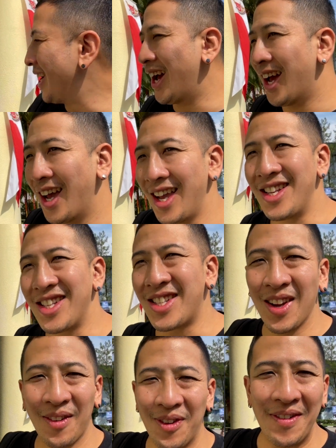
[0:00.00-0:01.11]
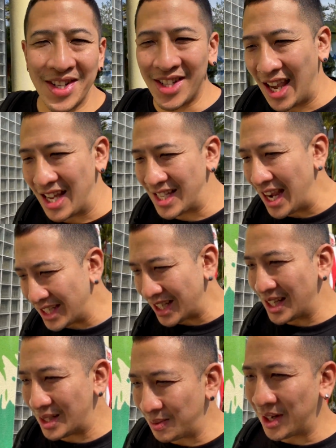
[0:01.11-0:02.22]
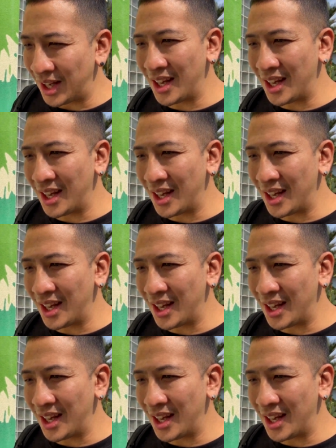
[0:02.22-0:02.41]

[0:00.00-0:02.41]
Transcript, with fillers: Uh, it just took forever to get a taxi this morning.